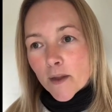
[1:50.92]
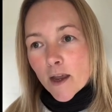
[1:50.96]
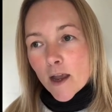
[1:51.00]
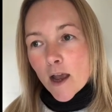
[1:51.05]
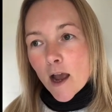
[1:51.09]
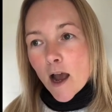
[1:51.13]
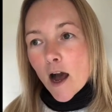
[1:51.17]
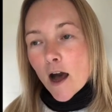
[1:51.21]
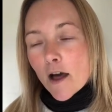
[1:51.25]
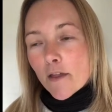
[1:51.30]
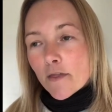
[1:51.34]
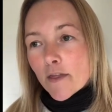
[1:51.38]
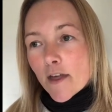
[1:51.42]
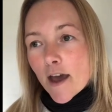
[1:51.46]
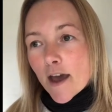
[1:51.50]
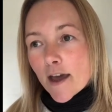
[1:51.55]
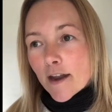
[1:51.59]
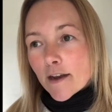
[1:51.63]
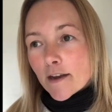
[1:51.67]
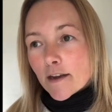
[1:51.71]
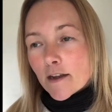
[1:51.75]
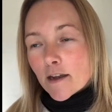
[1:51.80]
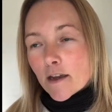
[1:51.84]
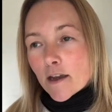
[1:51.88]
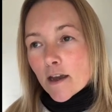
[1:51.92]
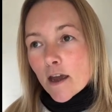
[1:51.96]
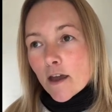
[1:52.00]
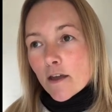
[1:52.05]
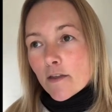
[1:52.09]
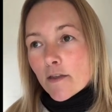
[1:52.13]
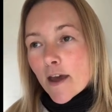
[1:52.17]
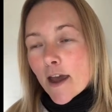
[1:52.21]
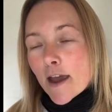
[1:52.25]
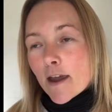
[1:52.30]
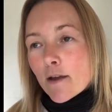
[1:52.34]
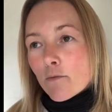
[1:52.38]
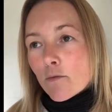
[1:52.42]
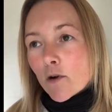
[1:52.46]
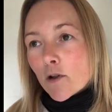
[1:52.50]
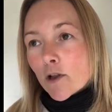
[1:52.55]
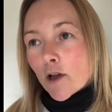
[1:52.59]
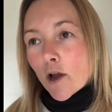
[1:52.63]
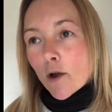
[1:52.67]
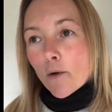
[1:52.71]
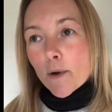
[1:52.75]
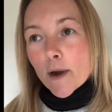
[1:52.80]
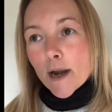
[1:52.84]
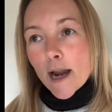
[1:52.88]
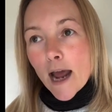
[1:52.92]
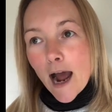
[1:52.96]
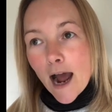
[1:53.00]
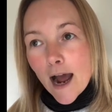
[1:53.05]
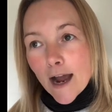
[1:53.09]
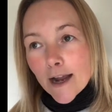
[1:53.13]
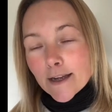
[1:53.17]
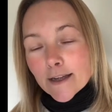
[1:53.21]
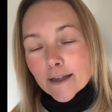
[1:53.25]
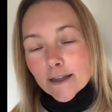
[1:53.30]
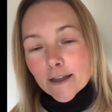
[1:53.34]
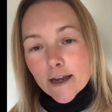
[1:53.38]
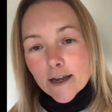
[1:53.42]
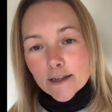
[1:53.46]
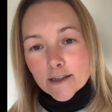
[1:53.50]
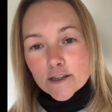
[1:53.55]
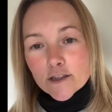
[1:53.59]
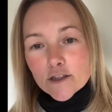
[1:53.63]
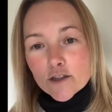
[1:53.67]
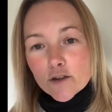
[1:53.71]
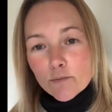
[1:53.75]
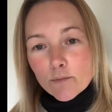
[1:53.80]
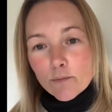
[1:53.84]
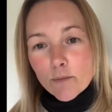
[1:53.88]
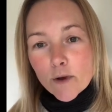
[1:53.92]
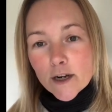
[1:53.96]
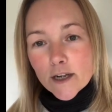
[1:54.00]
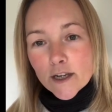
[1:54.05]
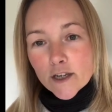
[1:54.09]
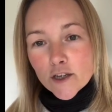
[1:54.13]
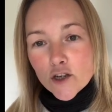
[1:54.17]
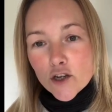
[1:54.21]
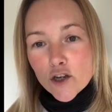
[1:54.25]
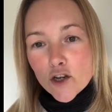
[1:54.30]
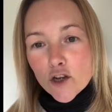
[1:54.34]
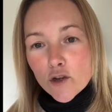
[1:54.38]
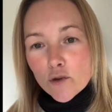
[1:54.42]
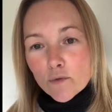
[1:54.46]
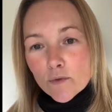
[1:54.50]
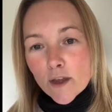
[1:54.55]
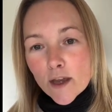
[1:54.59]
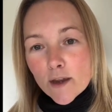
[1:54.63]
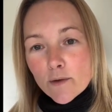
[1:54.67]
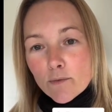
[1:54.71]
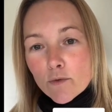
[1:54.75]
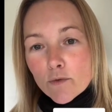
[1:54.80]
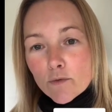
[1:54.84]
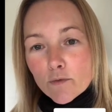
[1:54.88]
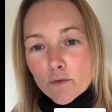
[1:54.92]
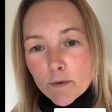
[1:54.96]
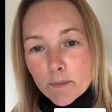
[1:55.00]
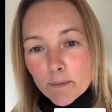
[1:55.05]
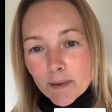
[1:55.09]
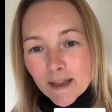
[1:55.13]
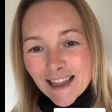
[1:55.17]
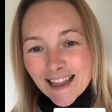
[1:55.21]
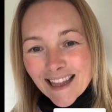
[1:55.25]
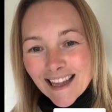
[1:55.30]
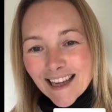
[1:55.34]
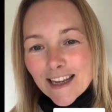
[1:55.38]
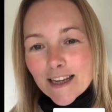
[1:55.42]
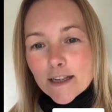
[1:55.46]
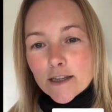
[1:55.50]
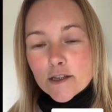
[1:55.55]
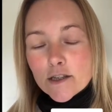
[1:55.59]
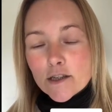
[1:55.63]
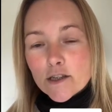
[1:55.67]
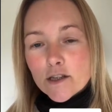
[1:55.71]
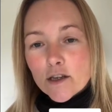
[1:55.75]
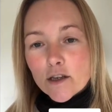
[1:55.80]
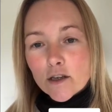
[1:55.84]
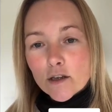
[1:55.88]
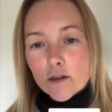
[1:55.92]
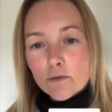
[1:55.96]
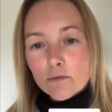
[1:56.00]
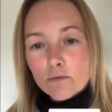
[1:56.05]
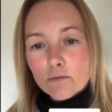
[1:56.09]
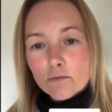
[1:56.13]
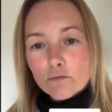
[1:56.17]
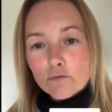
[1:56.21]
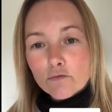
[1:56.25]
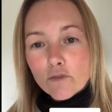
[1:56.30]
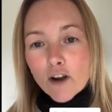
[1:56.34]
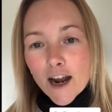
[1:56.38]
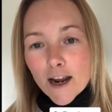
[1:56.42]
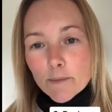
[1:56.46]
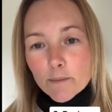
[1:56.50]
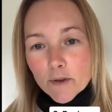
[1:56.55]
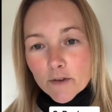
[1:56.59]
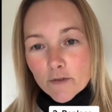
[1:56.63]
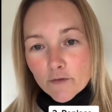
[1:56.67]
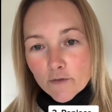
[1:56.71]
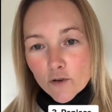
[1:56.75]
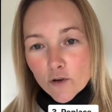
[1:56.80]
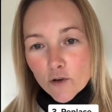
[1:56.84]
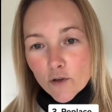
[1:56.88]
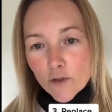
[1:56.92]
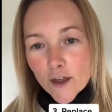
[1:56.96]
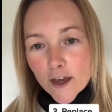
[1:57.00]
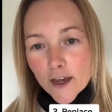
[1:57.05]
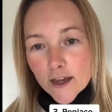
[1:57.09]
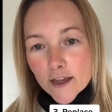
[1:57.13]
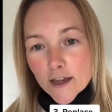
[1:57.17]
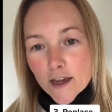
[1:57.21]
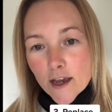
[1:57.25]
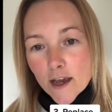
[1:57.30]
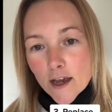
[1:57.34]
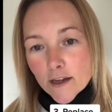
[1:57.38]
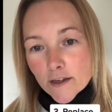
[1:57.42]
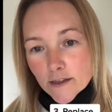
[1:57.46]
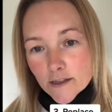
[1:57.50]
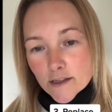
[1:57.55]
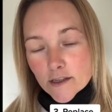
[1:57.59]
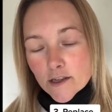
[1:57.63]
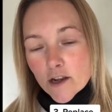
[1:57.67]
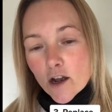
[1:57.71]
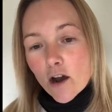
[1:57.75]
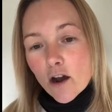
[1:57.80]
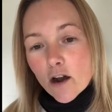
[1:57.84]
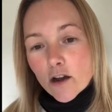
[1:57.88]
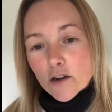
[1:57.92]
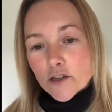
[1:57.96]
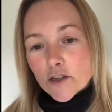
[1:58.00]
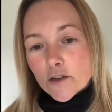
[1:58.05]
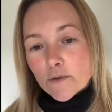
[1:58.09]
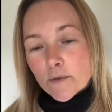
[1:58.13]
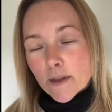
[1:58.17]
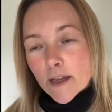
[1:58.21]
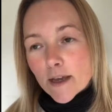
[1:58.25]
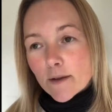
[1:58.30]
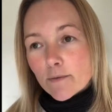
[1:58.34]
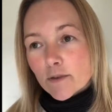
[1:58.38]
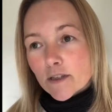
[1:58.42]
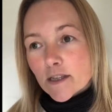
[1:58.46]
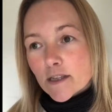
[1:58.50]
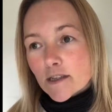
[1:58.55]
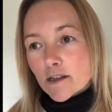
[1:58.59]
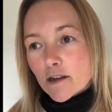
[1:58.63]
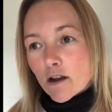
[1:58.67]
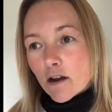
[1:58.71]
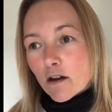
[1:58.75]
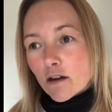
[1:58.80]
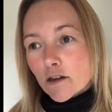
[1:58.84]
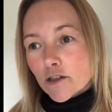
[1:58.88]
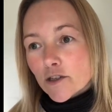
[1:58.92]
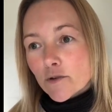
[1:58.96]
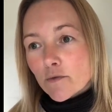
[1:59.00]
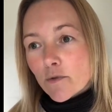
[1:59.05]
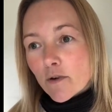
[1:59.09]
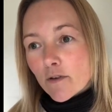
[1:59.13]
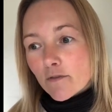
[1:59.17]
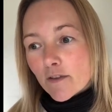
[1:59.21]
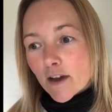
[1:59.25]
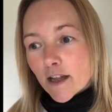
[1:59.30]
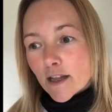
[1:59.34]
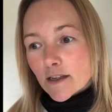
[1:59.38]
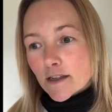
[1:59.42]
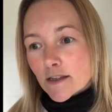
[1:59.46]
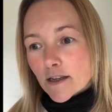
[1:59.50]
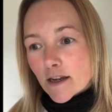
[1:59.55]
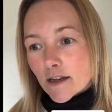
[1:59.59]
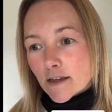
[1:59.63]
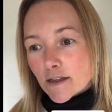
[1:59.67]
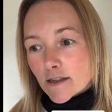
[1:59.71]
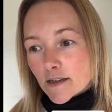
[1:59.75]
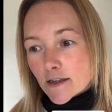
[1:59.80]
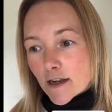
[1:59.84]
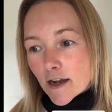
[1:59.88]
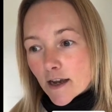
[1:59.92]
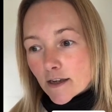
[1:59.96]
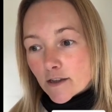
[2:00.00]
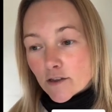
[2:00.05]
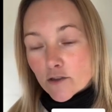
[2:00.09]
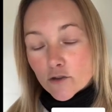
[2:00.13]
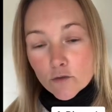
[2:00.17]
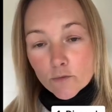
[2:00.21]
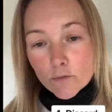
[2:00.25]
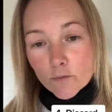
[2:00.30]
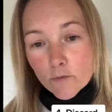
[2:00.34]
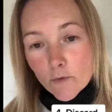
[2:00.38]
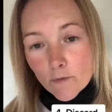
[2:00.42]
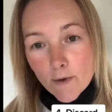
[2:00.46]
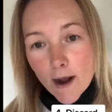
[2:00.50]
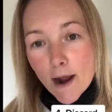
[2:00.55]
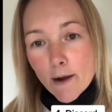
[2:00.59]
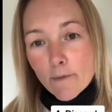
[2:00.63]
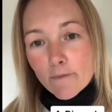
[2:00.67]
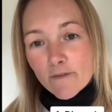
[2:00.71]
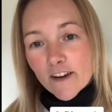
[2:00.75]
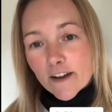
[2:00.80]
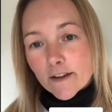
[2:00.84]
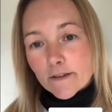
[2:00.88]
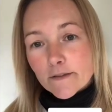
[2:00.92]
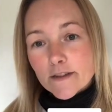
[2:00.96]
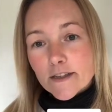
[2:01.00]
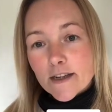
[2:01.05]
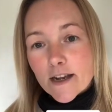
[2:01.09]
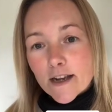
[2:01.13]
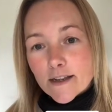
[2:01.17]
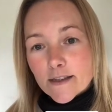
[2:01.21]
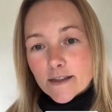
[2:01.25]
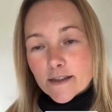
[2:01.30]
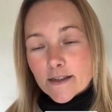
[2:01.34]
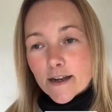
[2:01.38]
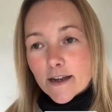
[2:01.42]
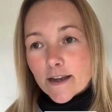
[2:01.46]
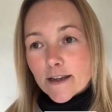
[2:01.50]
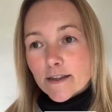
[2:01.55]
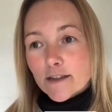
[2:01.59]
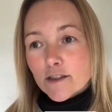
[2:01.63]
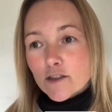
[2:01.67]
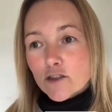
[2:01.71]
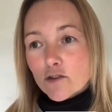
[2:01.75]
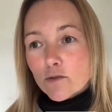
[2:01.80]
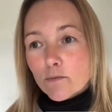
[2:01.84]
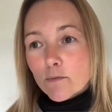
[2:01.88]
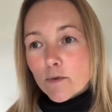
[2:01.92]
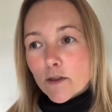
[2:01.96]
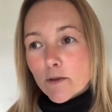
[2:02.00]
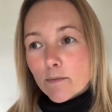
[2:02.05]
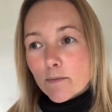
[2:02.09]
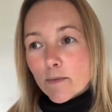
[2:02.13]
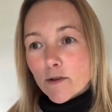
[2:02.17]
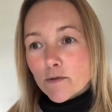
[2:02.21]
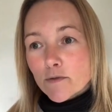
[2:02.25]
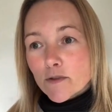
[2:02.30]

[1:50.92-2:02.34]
And then they will go and idolize somebody new. They will replace you right before they discard you. And they will discard you on Valentine's Day or around Valentine's Day in some of the most